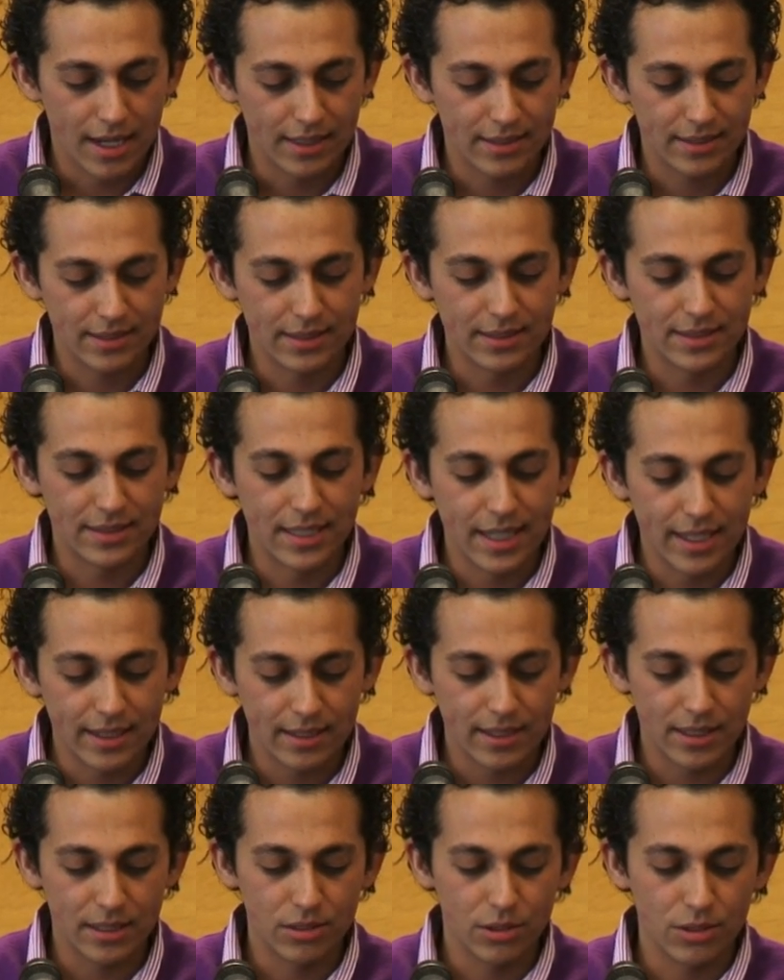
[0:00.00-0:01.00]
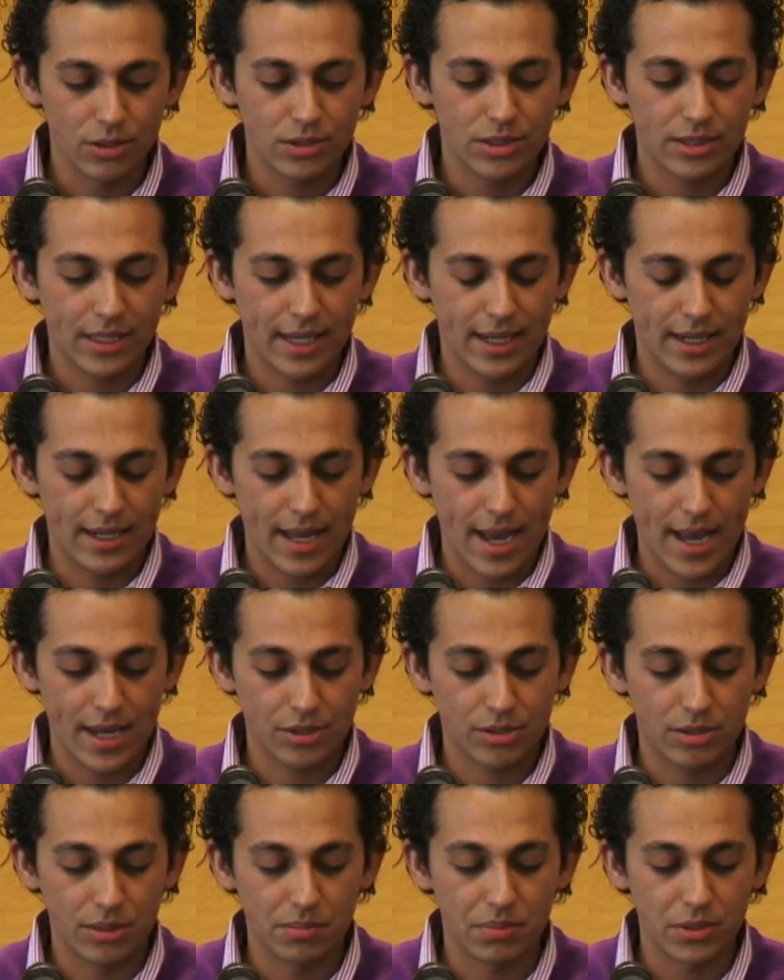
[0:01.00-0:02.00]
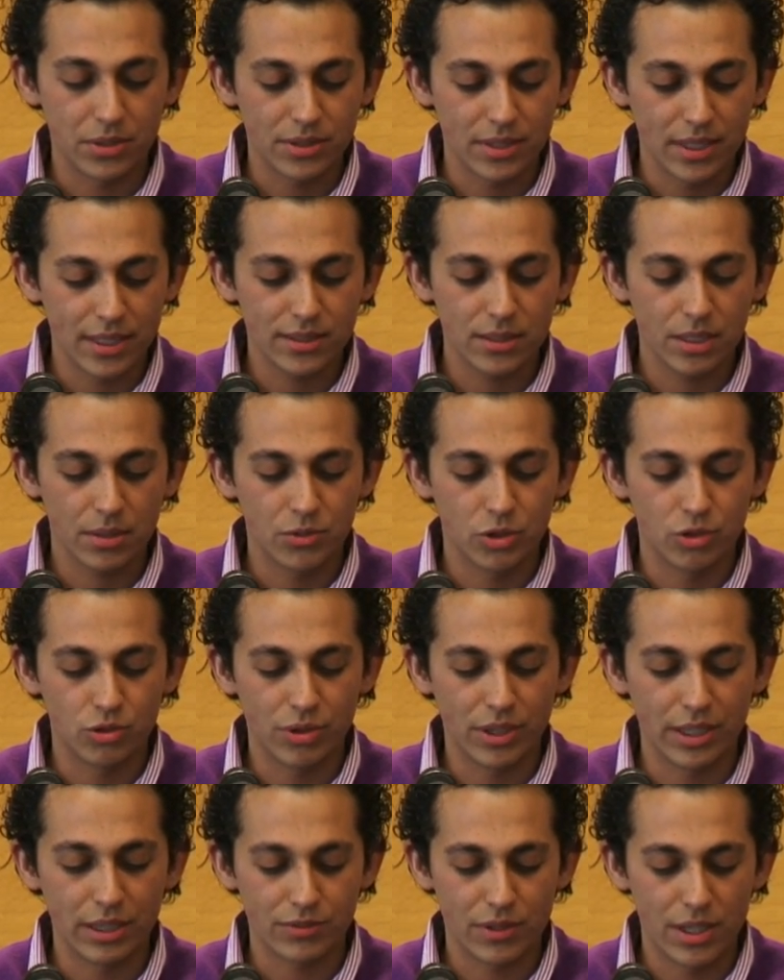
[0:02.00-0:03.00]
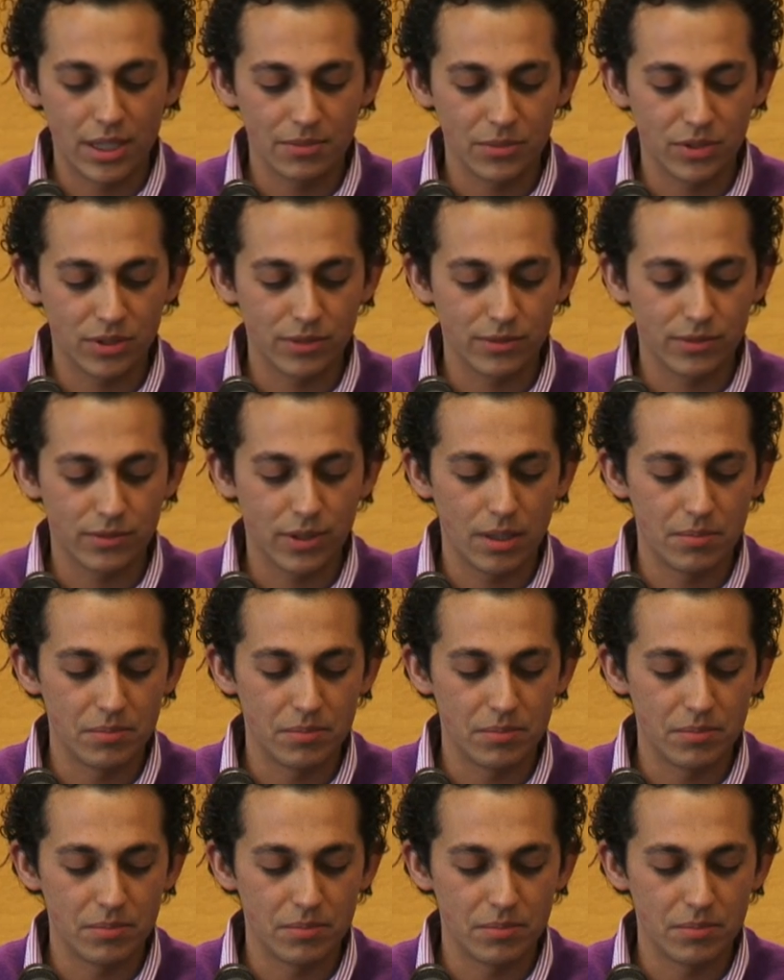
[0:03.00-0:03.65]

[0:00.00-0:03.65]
Since then, adults can actually possess up to 20 grams of